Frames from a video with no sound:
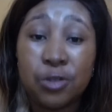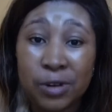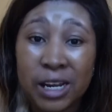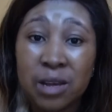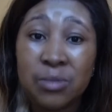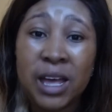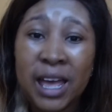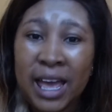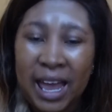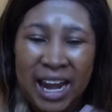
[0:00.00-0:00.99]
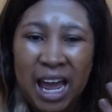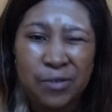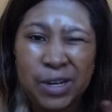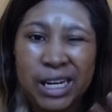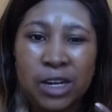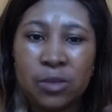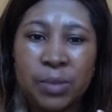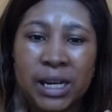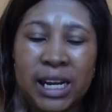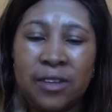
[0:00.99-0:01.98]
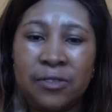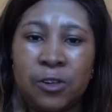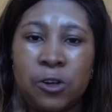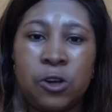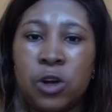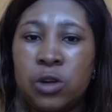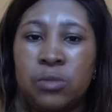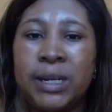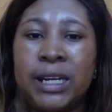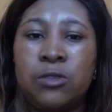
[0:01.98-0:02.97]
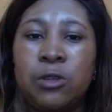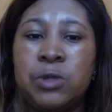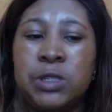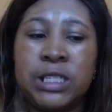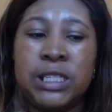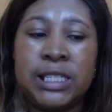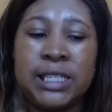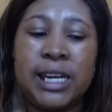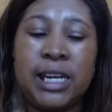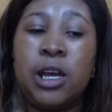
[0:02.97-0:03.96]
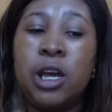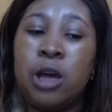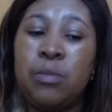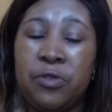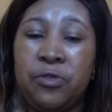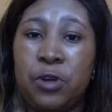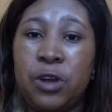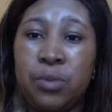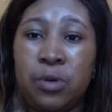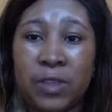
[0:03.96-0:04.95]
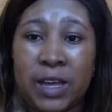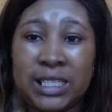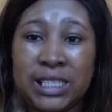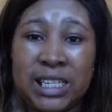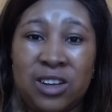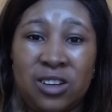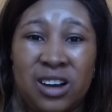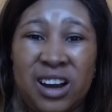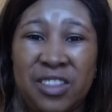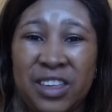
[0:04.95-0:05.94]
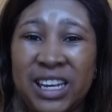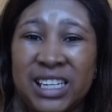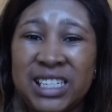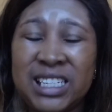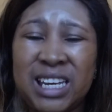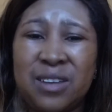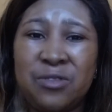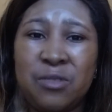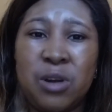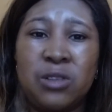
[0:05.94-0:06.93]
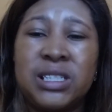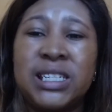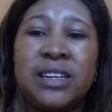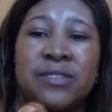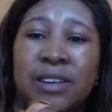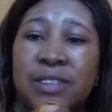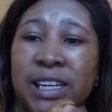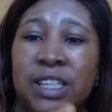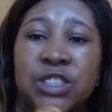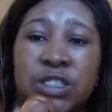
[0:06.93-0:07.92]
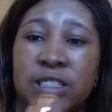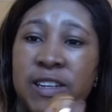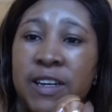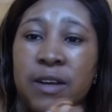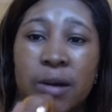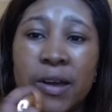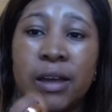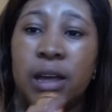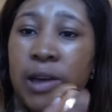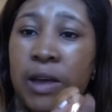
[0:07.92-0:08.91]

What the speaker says: cream and have a little bit left on, not completely rubbed into your skin before you put that stick on. And I think it's the same for most stick foundations anyway.